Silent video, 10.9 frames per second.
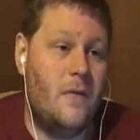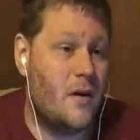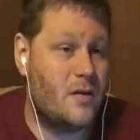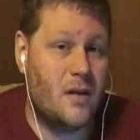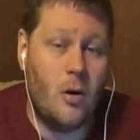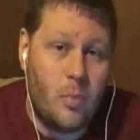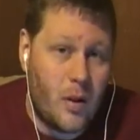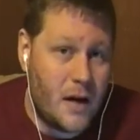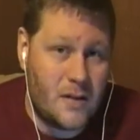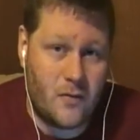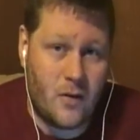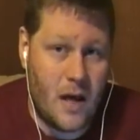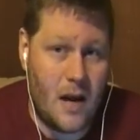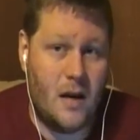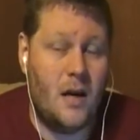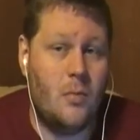There's no place for
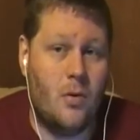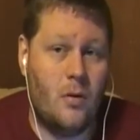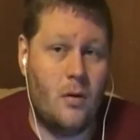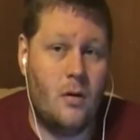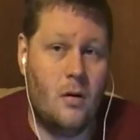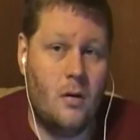that anymore.